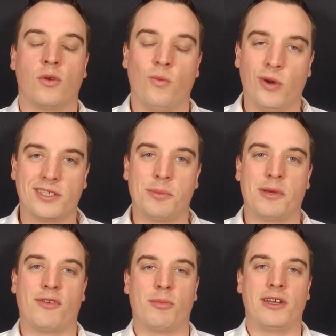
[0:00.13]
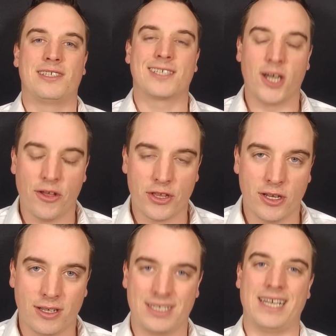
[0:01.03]
What's up, everybody? Scott the
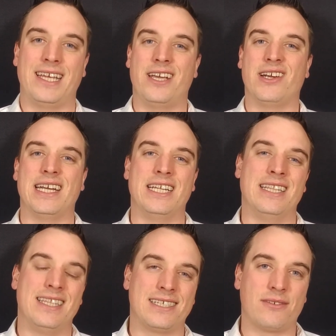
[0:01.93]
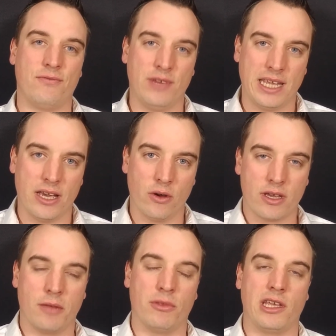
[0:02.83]
Dog Dad here, and in this video,
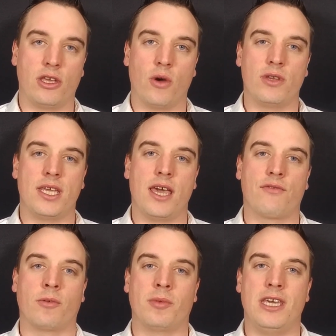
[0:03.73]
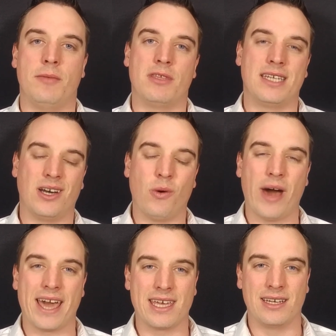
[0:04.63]
Kimberly Gauthier from
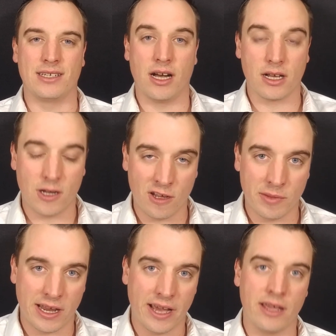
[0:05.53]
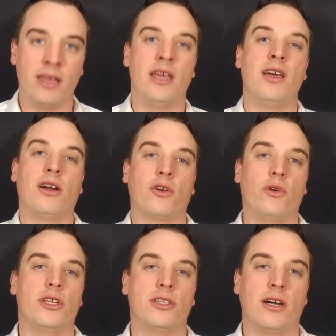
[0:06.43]
KeepTheTailWagging.com and I are
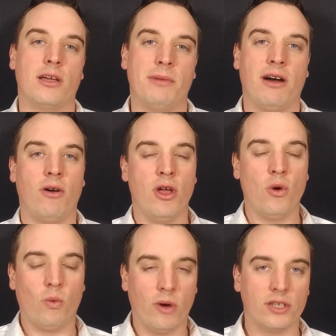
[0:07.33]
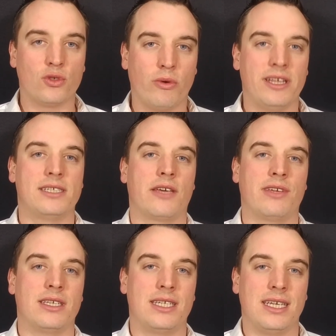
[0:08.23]
going to talk about what
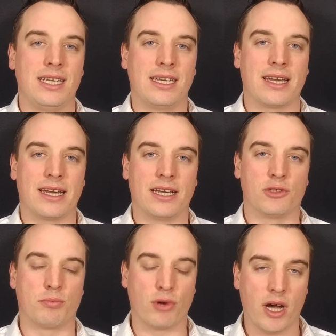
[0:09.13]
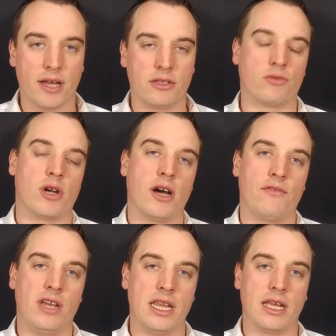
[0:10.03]
2017 has brought the raw
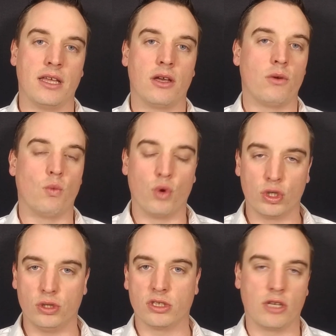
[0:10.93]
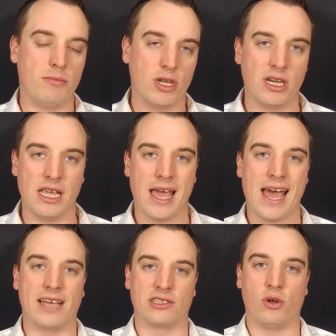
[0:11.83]
feeding world community
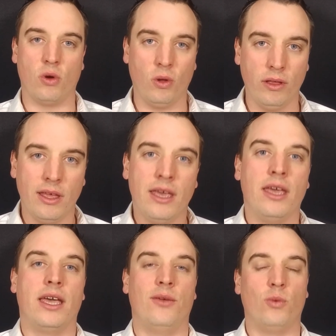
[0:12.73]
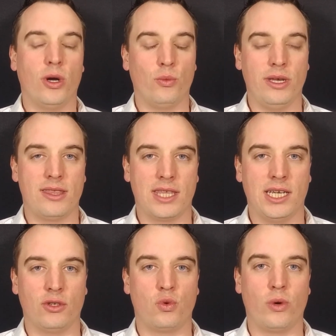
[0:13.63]
as a whole, and what we
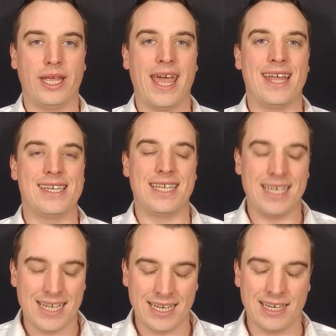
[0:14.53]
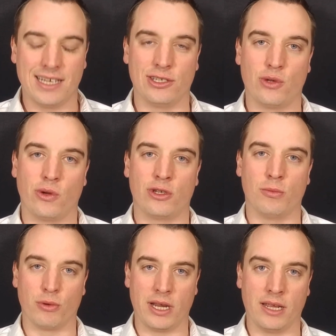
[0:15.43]
think 2018 is going to
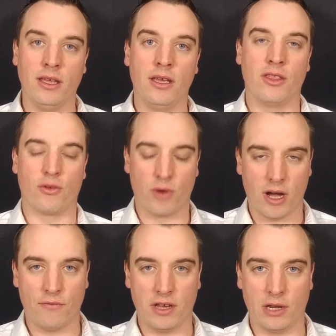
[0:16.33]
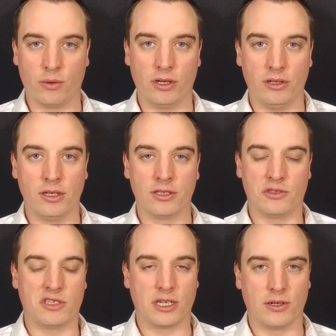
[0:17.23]
bring the raw feeding world. So stick